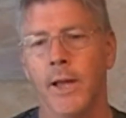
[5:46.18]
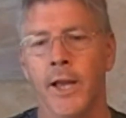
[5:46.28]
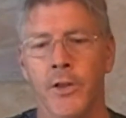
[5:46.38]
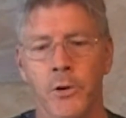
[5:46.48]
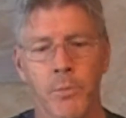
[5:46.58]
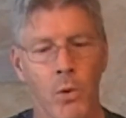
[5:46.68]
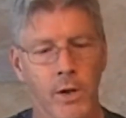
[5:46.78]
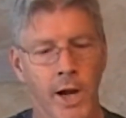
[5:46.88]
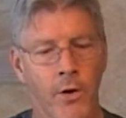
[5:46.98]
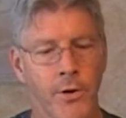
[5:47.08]
And your bolt
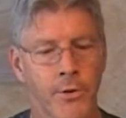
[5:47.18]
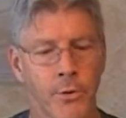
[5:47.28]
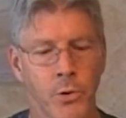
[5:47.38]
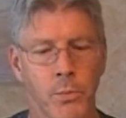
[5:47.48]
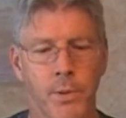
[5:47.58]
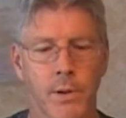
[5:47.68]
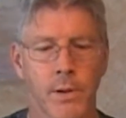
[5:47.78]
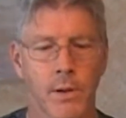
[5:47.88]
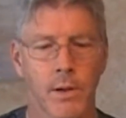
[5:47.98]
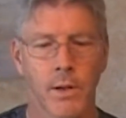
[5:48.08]
carrier group
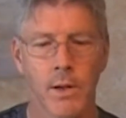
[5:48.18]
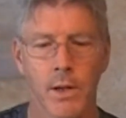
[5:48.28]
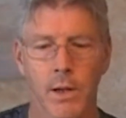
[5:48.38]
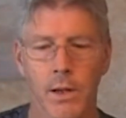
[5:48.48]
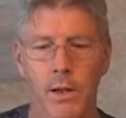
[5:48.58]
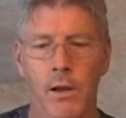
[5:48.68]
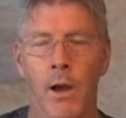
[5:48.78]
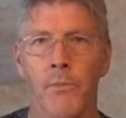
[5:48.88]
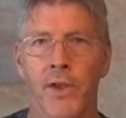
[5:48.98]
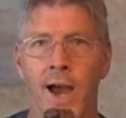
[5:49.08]

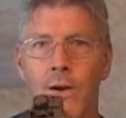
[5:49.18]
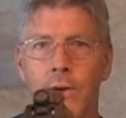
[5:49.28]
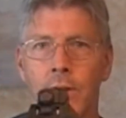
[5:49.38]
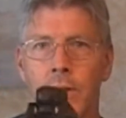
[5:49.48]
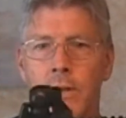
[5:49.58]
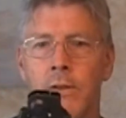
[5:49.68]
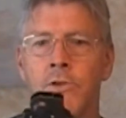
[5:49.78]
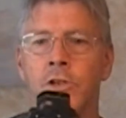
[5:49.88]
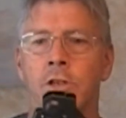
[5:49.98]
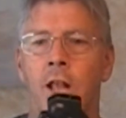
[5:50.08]
comes out
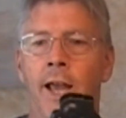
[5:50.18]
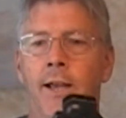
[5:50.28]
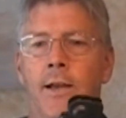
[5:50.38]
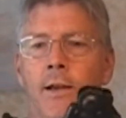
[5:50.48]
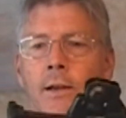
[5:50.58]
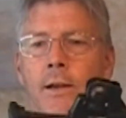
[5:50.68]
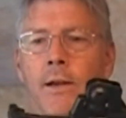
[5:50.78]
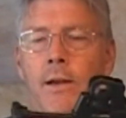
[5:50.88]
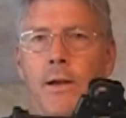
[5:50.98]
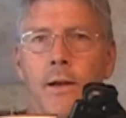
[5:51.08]
just like
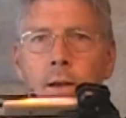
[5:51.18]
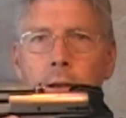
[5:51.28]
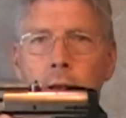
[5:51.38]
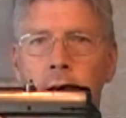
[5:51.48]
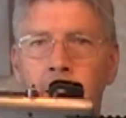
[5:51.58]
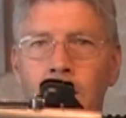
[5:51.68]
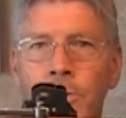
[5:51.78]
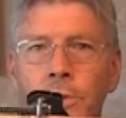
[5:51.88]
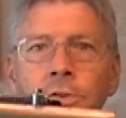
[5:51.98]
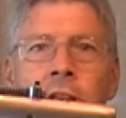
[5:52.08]
an
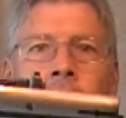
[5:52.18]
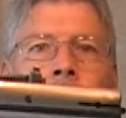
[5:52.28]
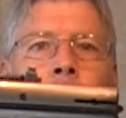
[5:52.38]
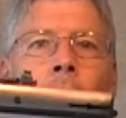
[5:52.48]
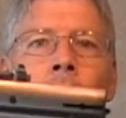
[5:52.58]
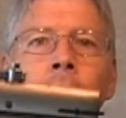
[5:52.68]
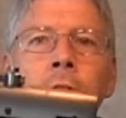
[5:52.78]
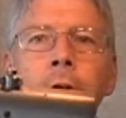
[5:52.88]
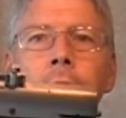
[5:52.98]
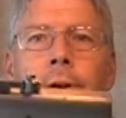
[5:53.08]
AR-15. Pardon the
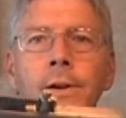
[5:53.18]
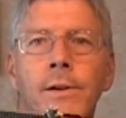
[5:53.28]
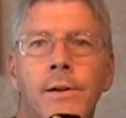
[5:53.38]
dirt.